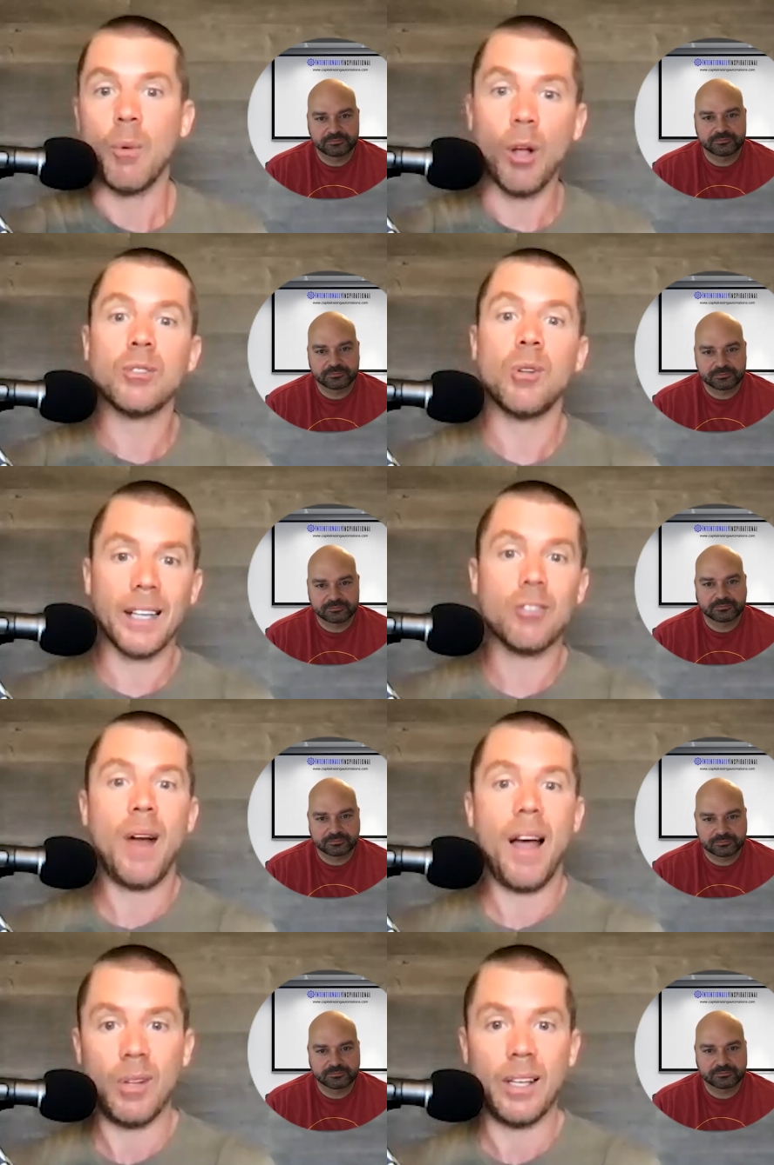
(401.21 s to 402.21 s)
Speaker 1: And we also like
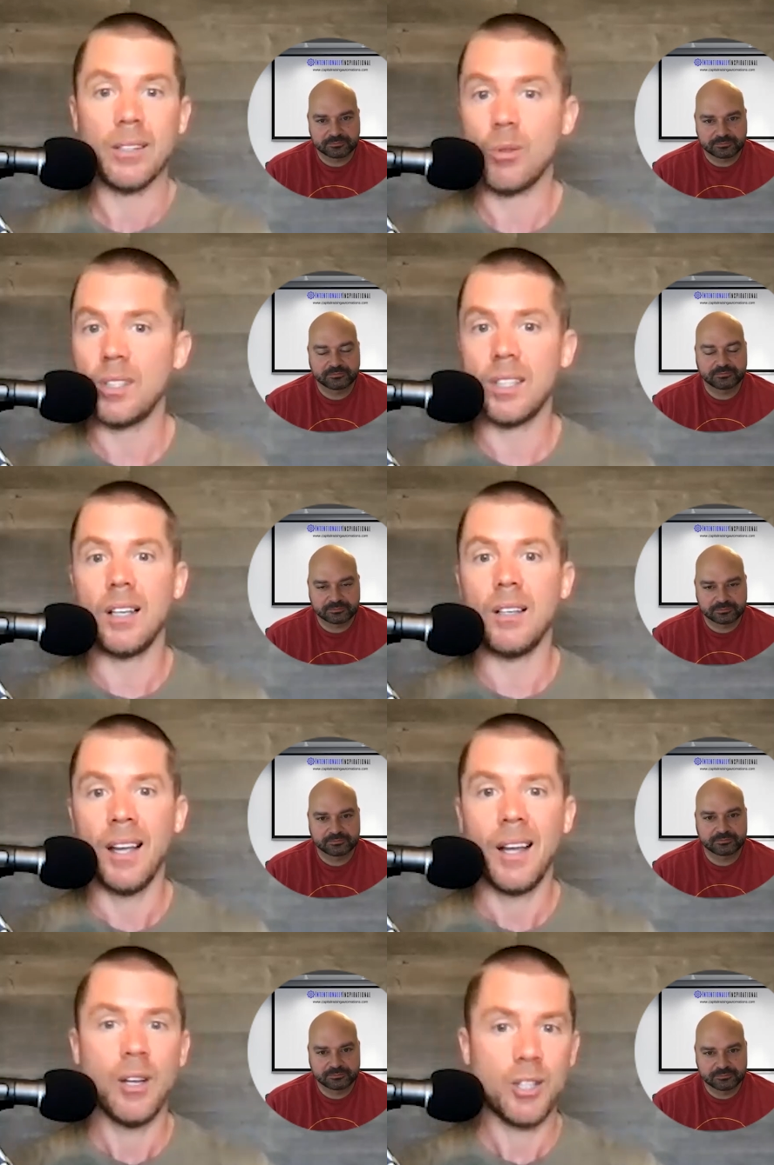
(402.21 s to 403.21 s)
traveling. So I said,
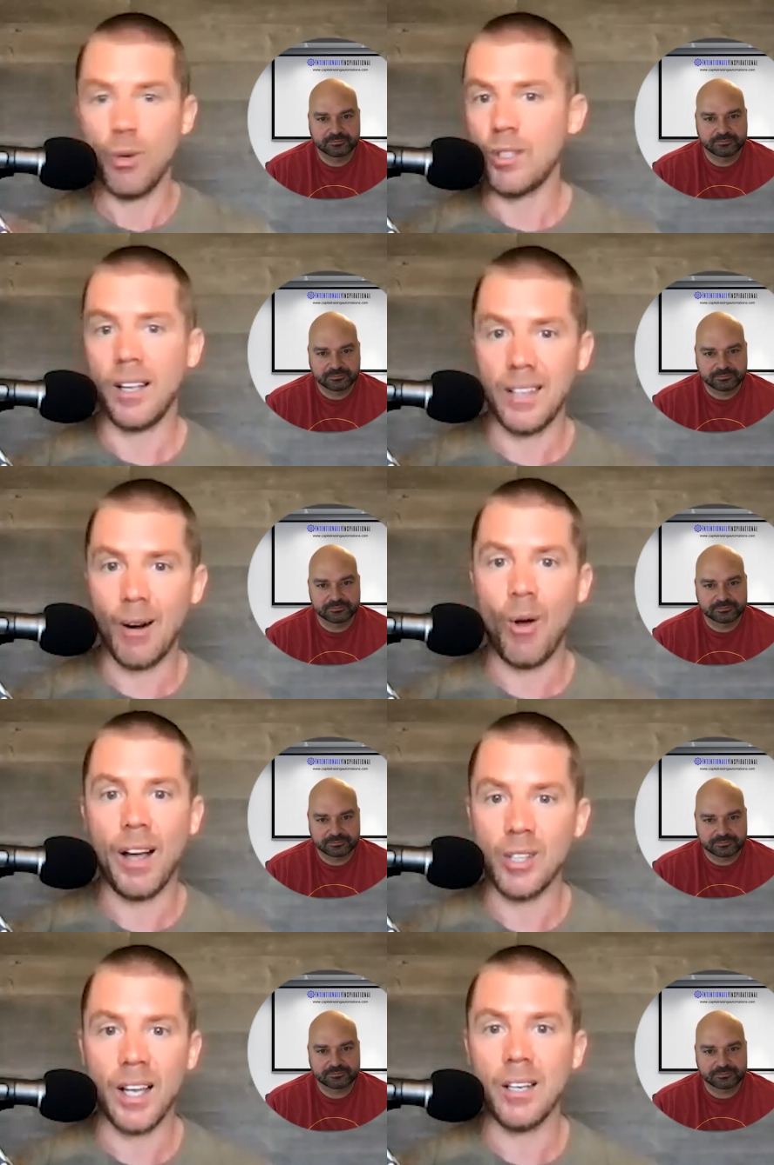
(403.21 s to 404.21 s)
she was a dental
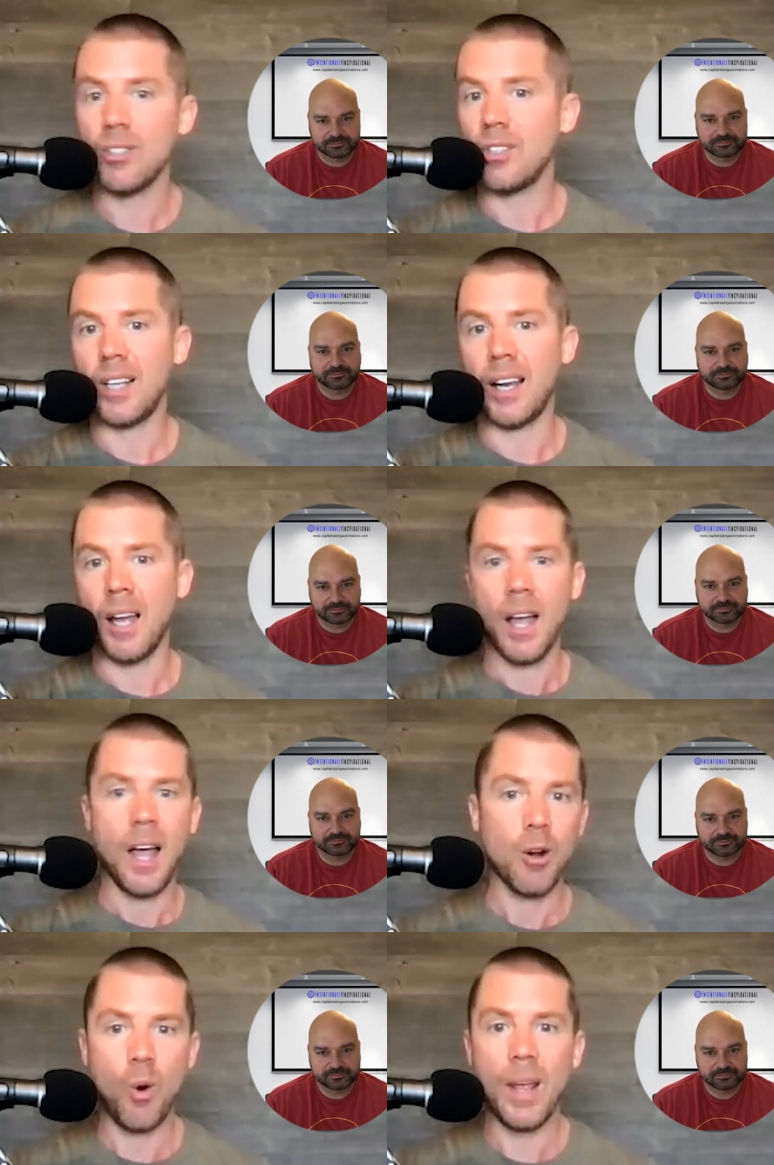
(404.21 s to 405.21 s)
hygienist. She's like,
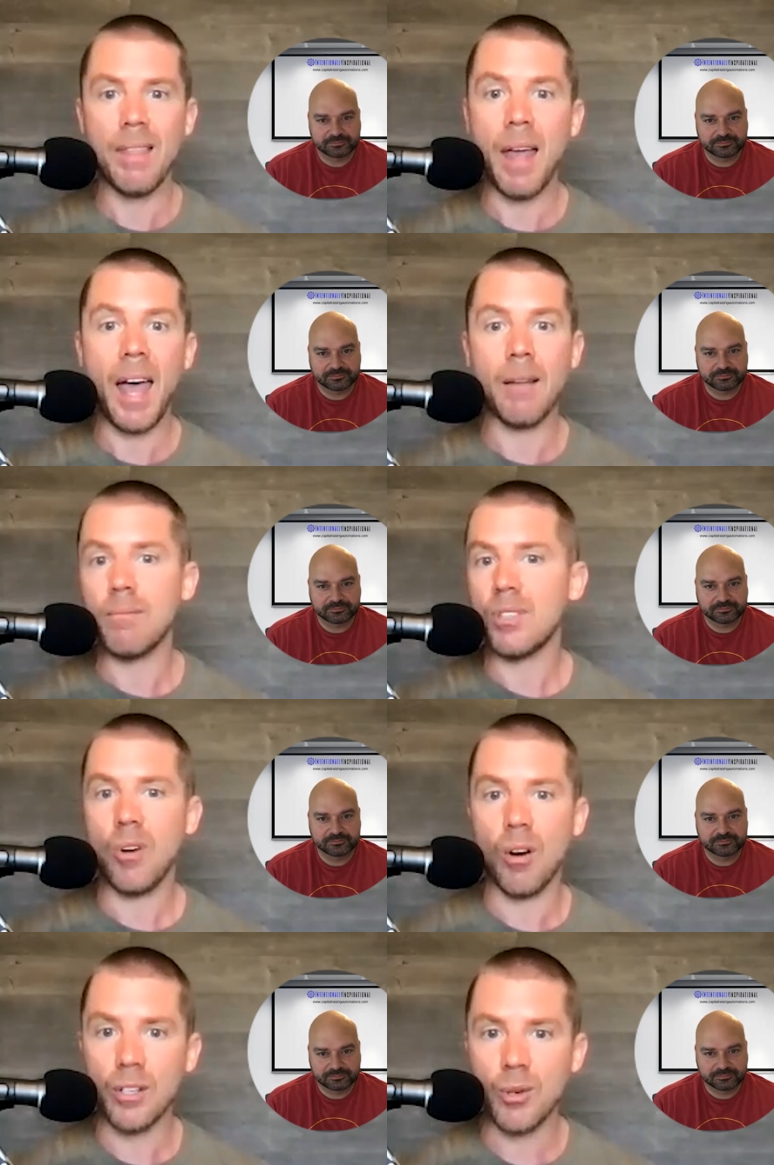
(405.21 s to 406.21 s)
quitting that,
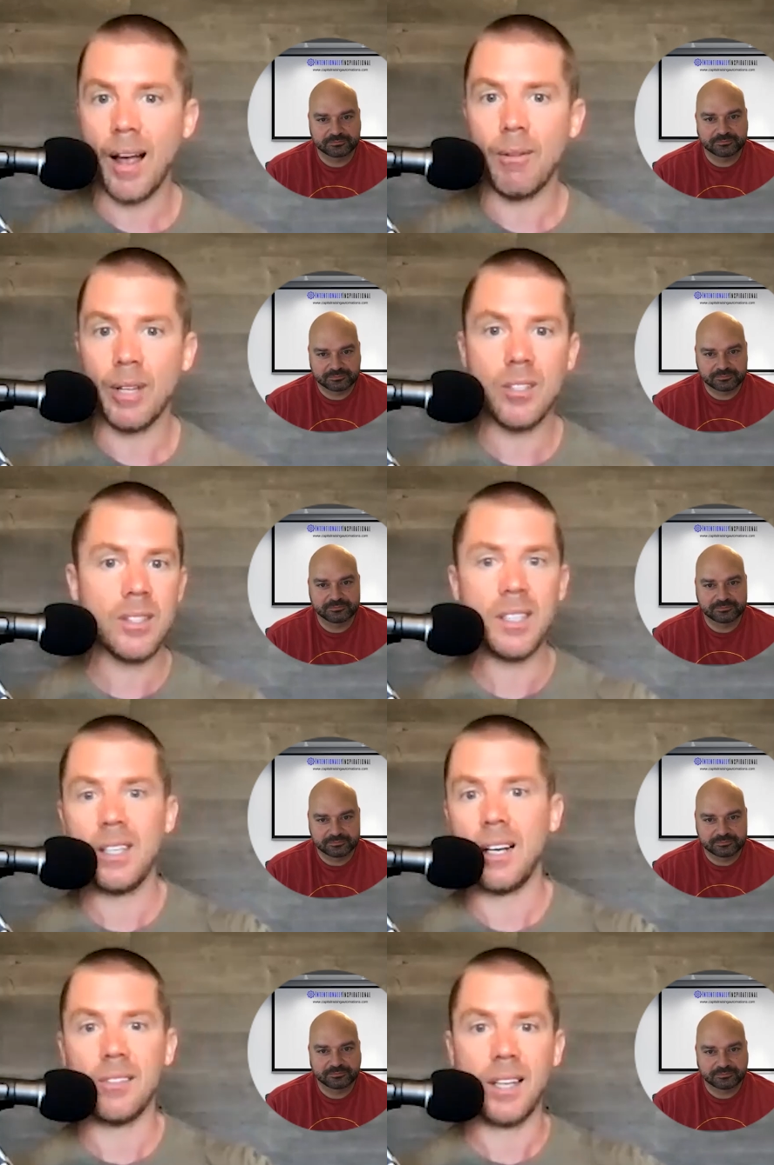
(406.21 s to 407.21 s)
starting a travel
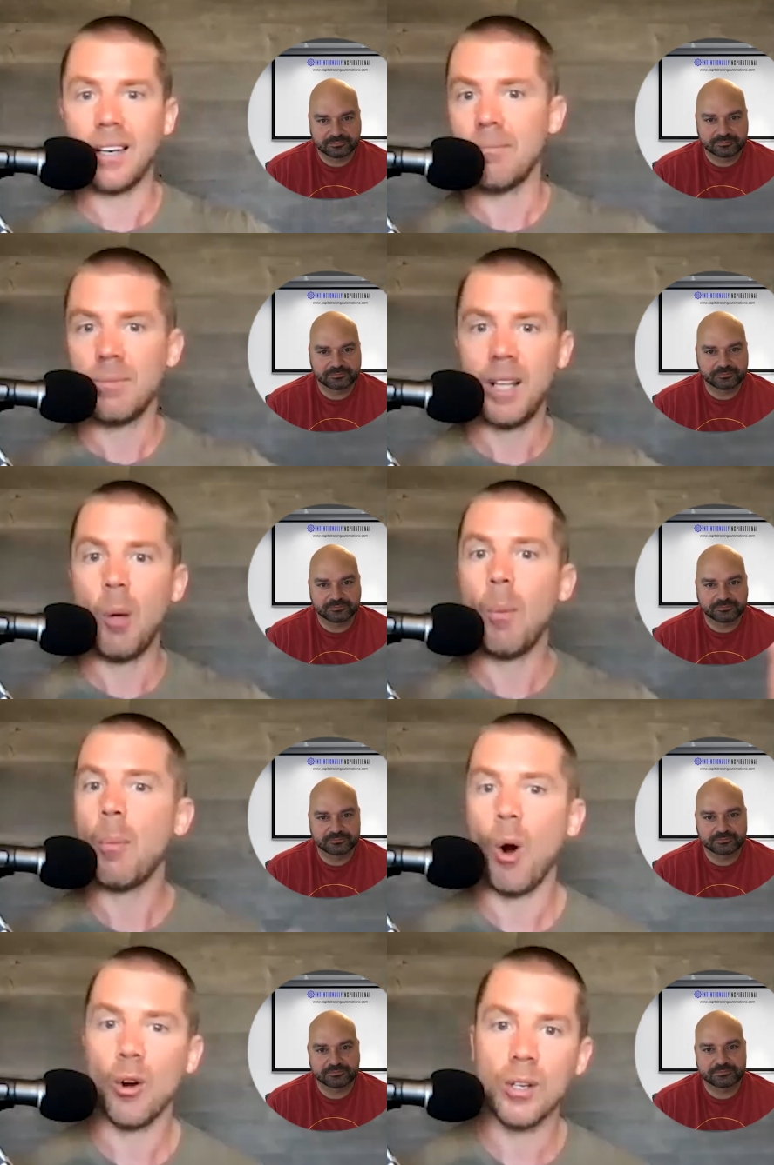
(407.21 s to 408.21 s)
agency. And I was like, telling
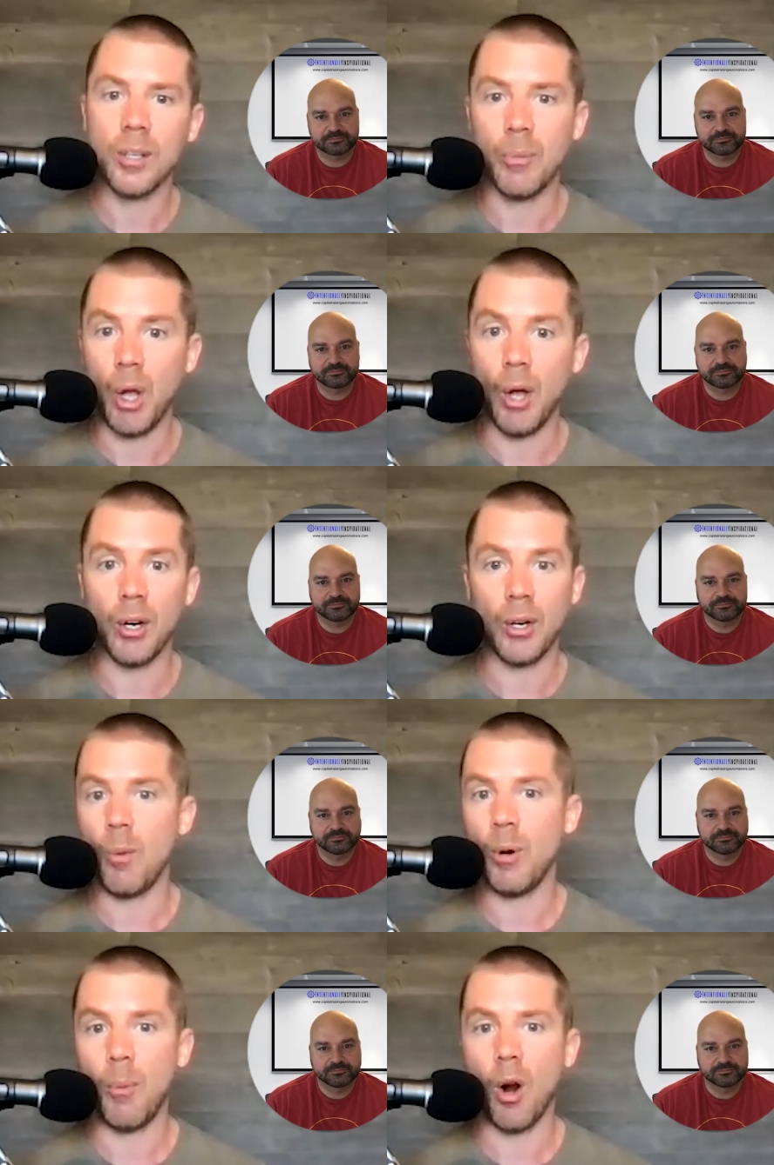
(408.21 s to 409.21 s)
my partners, I'm done. I'm going to open a